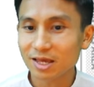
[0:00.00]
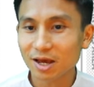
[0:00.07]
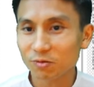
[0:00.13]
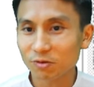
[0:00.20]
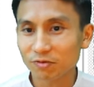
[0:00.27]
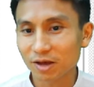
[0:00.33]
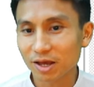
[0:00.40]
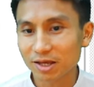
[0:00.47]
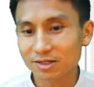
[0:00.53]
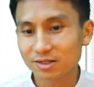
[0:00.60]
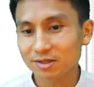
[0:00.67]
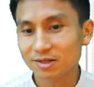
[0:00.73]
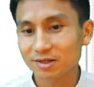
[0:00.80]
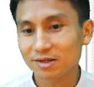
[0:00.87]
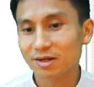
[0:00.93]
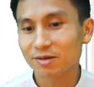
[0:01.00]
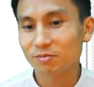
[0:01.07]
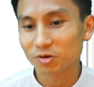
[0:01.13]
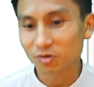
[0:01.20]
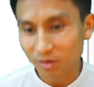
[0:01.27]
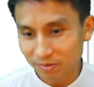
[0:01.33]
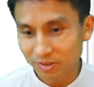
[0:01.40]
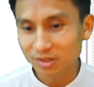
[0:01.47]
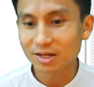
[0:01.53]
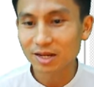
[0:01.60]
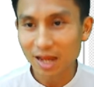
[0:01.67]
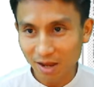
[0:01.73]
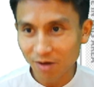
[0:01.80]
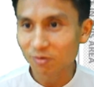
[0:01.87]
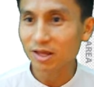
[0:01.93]
we find perimeter and
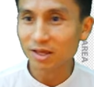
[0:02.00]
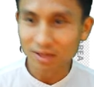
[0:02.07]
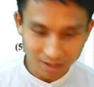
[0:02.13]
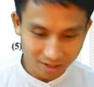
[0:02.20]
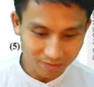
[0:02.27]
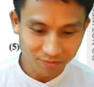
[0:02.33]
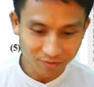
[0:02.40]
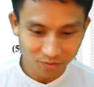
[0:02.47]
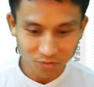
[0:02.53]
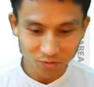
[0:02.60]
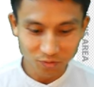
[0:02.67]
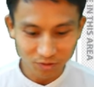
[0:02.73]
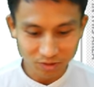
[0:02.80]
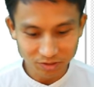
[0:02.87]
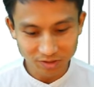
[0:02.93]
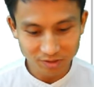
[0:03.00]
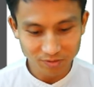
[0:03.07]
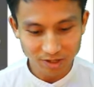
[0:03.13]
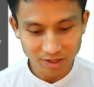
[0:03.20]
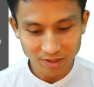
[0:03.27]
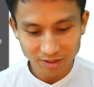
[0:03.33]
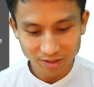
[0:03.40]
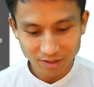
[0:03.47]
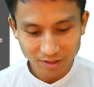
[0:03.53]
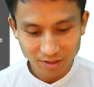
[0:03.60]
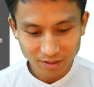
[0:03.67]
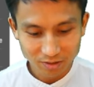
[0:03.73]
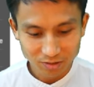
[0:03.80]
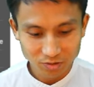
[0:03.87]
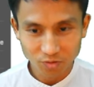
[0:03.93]
area here for the whole question, right?
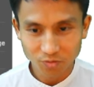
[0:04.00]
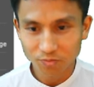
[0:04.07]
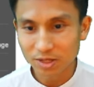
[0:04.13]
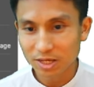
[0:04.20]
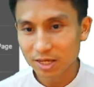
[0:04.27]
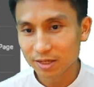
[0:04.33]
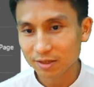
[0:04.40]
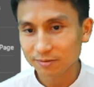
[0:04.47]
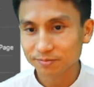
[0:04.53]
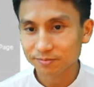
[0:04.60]
So B.